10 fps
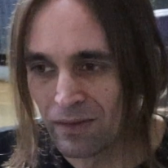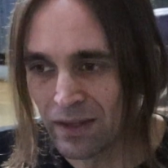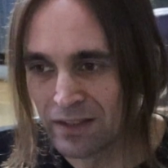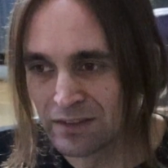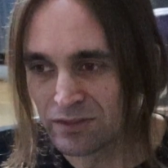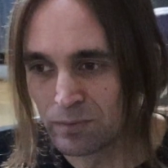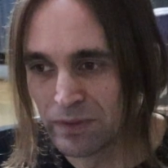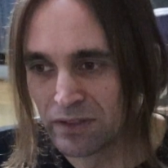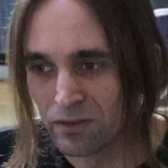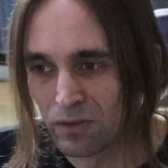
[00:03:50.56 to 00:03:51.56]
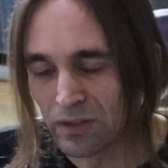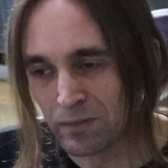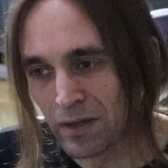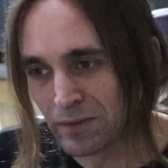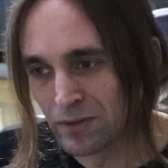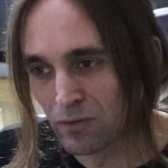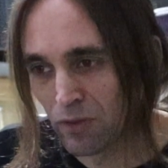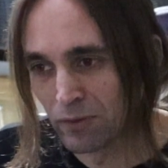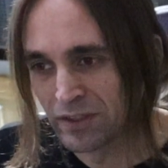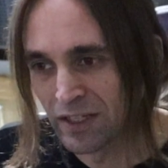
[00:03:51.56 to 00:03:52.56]
then it's repeated only maybe 2 or
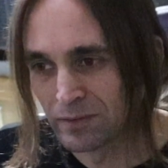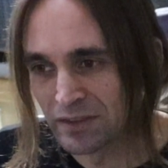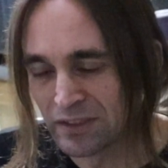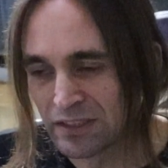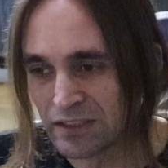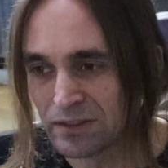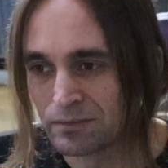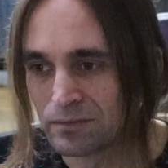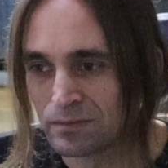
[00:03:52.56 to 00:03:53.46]
3 times, and here